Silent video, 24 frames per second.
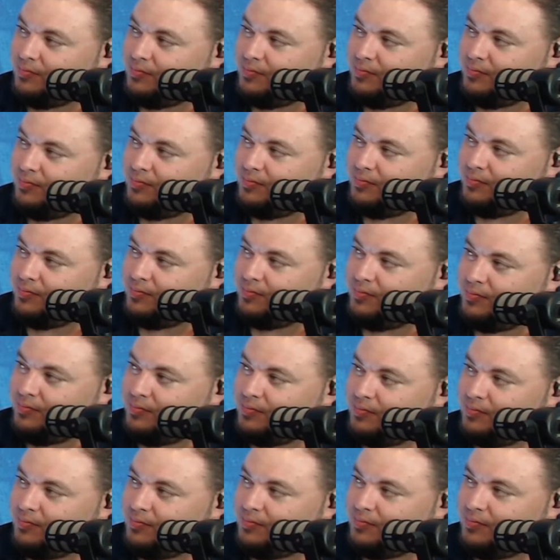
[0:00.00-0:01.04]

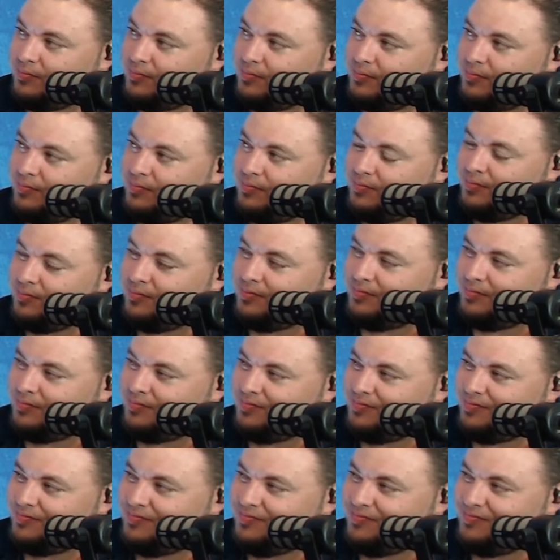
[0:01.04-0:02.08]

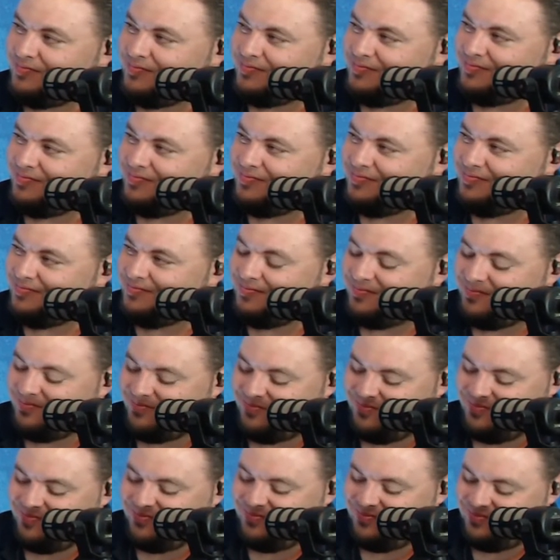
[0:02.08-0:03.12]

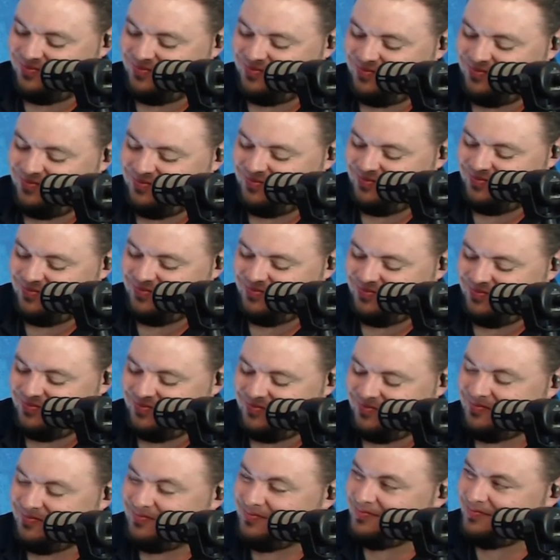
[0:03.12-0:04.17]

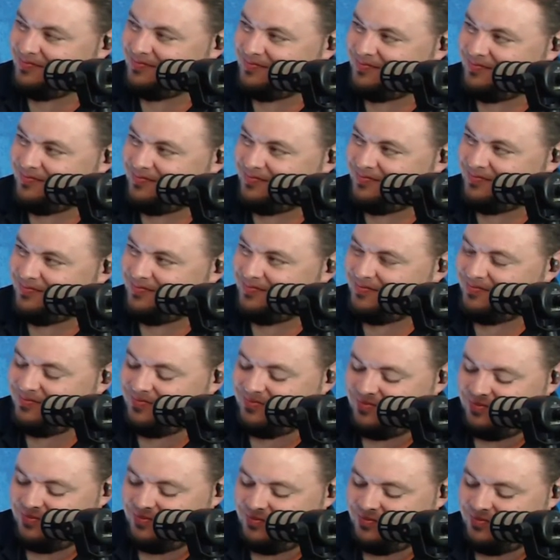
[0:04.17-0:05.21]

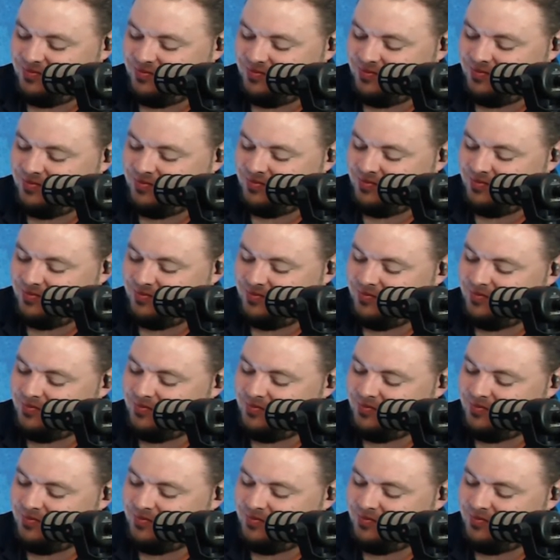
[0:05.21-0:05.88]
This person isn't speaking.